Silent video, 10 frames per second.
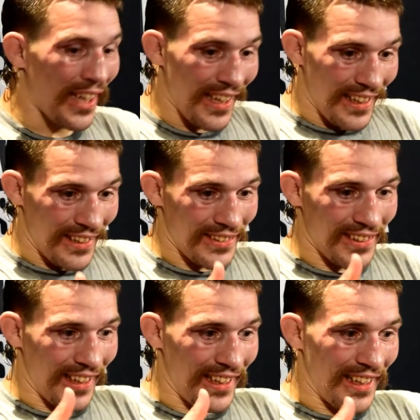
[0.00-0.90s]
there's
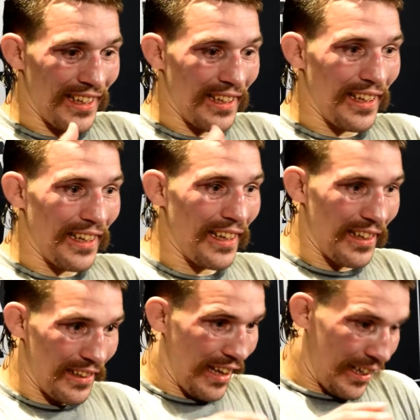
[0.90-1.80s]
like
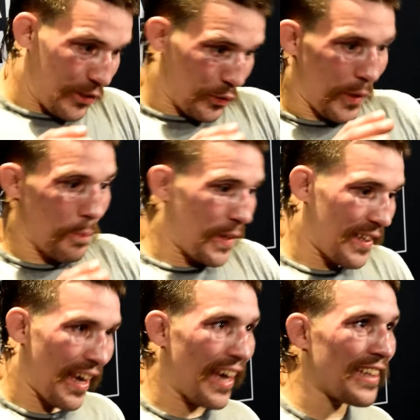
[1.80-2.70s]
that grippy
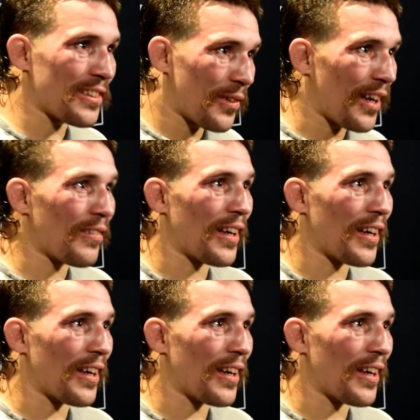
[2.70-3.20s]
cage and whatever.